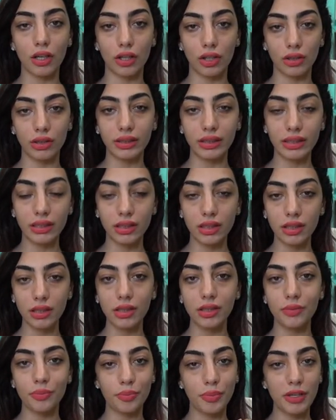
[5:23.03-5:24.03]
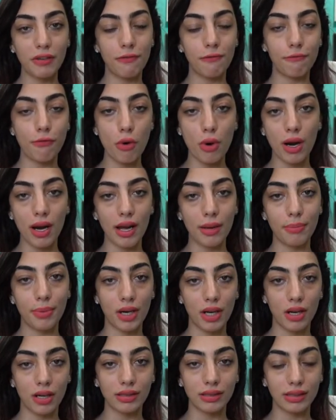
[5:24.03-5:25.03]
earlier before I
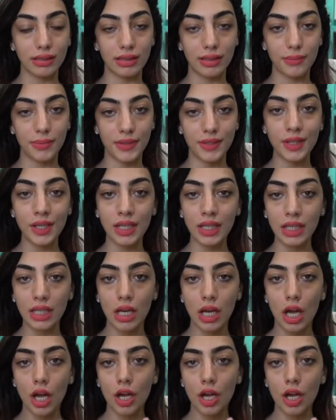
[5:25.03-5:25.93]
put on the lipstick